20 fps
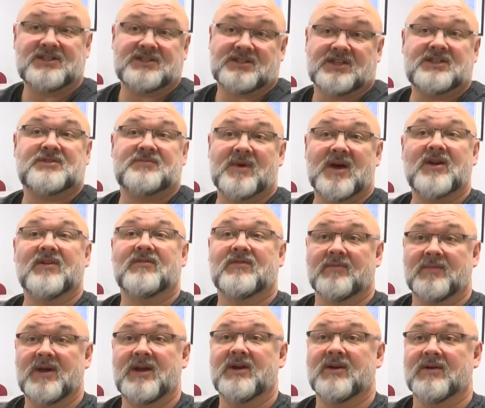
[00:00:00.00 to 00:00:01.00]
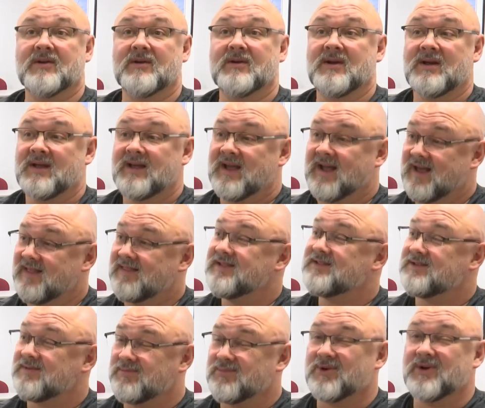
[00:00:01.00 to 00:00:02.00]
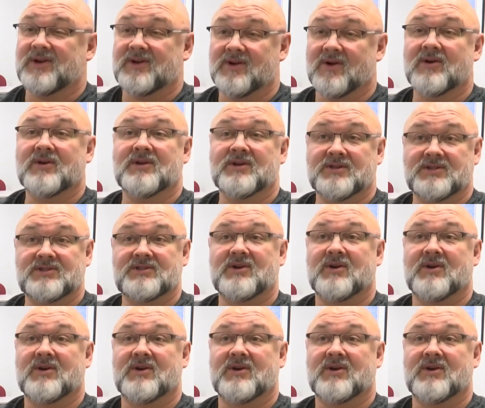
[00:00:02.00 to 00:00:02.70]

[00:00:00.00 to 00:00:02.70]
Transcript: It just gets better from here, and this is a pretty darn good